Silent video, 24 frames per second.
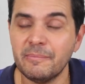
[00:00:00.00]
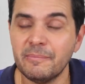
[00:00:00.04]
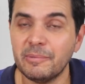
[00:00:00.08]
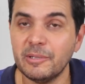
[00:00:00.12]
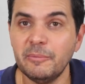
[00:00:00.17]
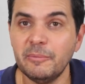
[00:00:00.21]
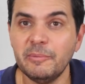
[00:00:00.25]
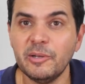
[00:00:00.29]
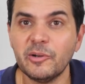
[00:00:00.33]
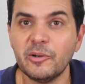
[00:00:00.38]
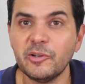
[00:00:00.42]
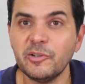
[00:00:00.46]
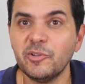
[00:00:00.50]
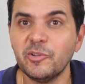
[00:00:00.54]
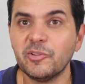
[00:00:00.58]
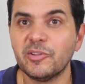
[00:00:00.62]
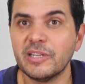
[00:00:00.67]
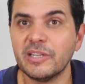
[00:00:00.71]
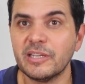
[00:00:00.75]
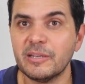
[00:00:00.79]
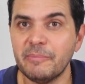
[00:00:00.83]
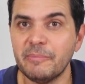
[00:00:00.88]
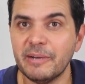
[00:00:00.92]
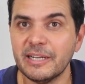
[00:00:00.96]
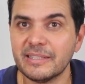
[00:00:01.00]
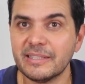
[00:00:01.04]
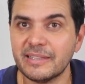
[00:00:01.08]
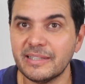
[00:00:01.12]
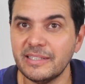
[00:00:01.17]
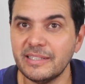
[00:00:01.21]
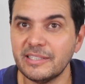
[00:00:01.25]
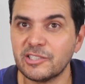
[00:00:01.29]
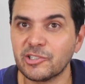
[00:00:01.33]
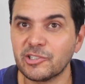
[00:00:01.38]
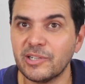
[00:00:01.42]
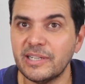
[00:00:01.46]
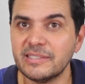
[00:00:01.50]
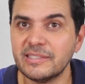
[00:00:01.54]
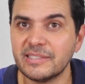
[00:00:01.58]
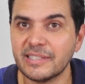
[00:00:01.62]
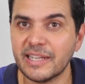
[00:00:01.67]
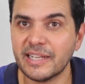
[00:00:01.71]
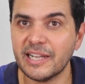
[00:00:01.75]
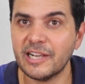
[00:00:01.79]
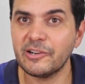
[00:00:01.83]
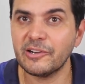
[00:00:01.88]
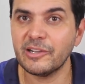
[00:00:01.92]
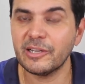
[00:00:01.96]
But let me know what you think about the
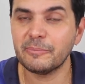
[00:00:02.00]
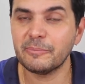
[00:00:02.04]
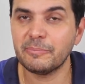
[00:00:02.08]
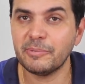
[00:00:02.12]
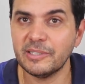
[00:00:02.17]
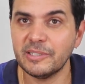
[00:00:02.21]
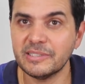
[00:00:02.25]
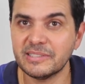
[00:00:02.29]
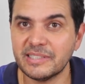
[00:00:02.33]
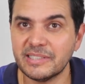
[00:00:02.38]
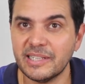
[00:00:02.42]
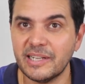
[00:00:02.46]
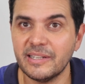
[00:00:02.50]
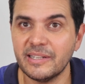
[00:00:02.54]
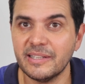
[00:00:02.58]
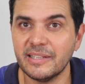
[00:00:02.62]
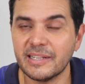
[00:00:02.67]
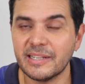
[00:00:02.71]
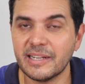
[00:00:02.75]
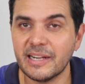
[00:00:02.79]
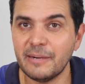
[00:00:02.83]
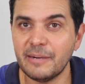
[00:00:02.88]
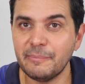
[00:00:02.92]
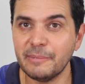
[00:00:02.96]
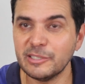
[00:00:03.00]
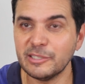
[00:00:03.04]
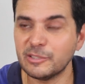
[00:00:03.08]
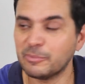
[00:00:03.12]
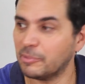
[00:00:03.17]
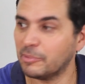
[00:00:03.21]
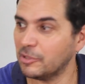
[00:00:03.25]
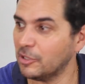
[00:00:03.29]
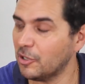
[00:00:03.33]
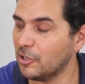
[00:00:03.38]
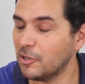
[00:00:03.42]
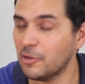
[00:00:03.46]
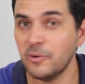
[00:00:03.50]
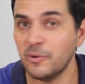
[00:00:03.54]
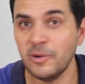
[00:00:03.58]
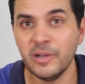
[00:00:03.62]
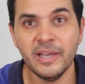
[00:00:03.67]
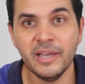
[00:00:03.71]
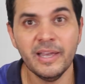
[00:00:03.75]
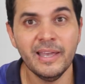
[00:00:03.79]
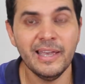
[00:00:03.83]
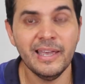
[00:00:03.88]
Transit carry-on Plus down in the comments below.